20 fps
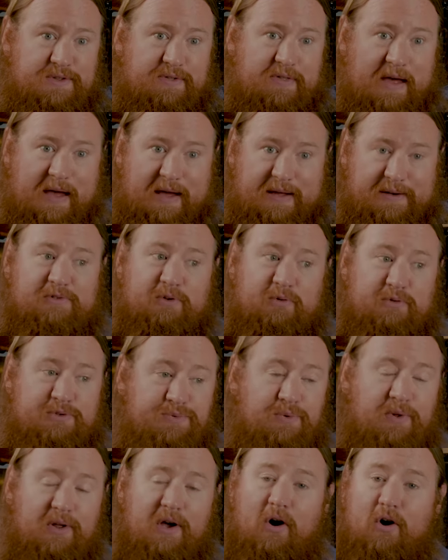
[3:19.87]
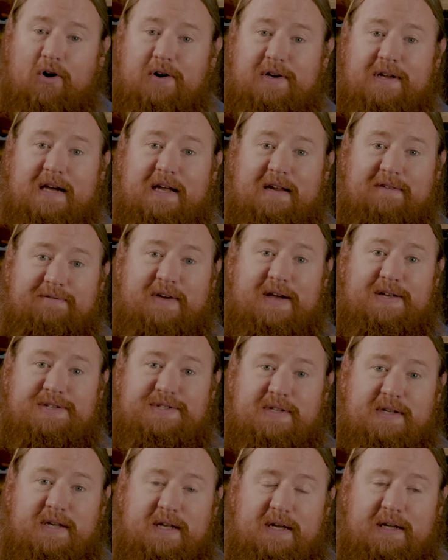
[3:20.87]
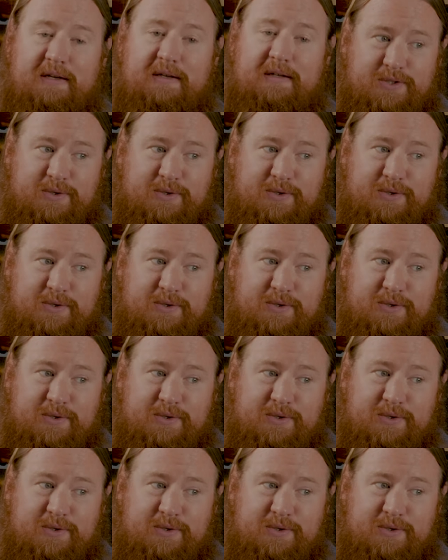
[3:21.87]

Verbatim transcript: that it was really hard to get invested in.